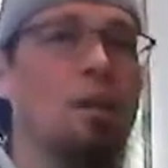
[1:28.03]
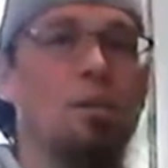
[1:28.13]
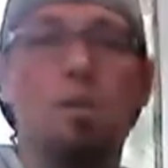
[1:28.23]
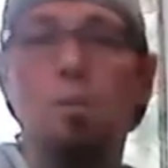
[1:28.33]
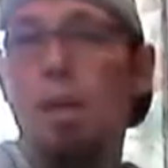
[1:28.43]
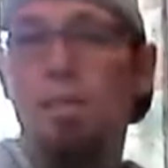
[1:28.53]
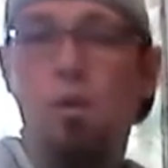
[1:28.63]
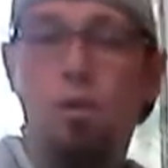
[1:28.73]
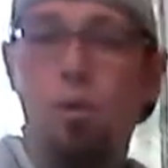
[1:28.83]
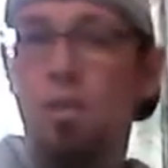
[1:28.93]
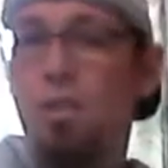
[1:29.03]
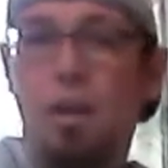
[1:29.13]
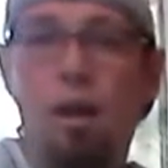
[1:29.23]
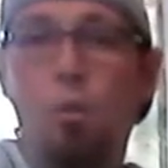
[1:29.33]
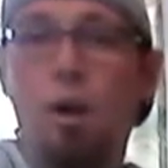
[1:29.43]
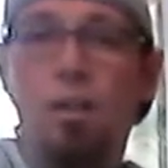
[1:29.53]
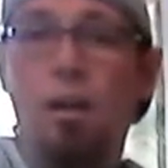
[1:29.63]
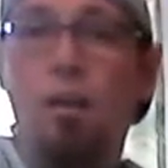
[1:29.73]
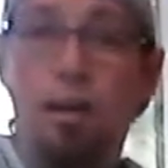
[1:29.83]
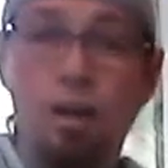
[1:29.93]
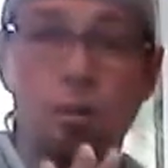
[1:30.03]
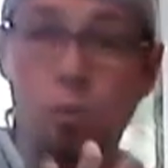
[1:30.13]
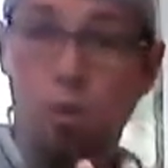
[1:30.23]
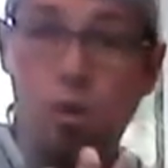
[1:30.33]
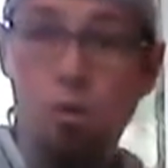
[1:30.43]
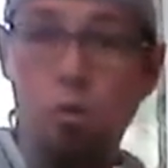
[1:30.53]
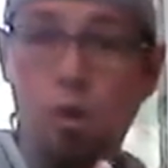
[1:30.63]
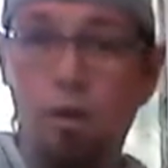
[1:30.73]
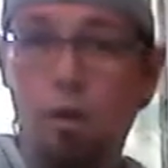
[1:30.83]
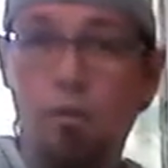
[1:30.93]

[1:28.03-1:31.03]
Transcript: So it's best to always just kind of wash it off with cold water,